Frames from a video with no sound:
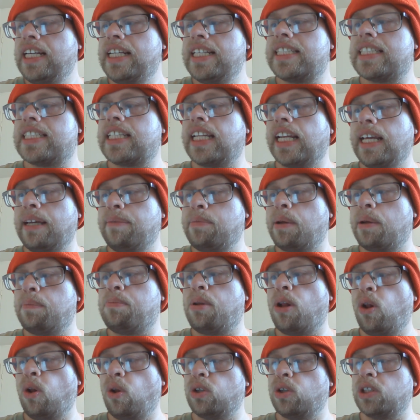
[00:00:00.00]
slim
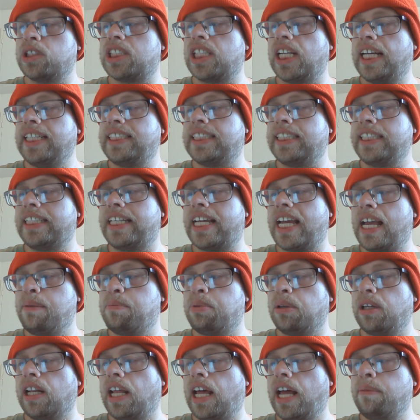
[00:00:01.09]
pole-slicing
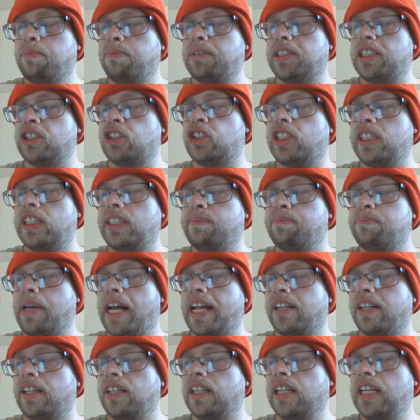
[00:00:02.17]
cable up to sheet
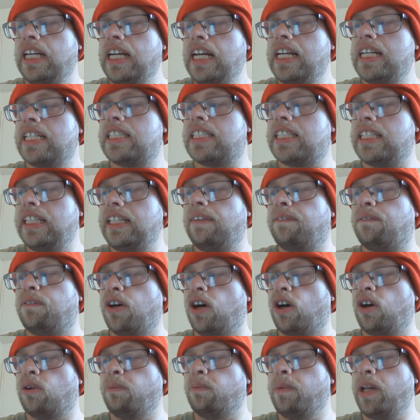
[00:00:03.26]
metal, seat
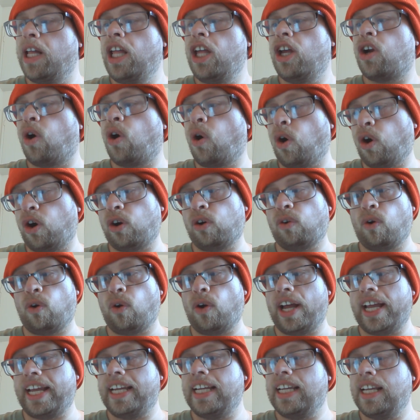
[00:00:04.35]
foam,
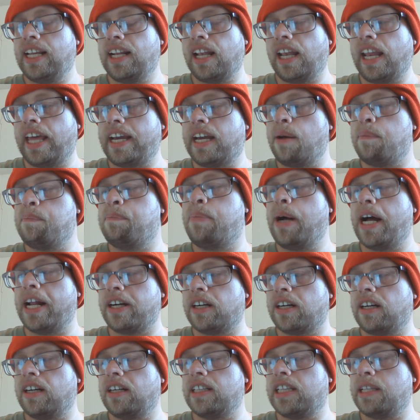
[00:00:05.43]
corduroy, like
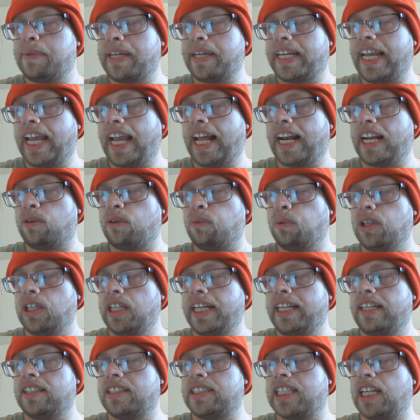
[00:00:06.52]
butter, the mechanic will
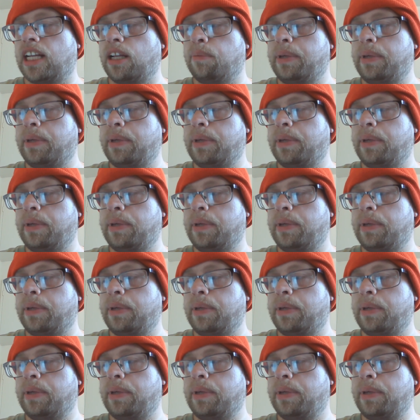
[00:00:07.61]
later tell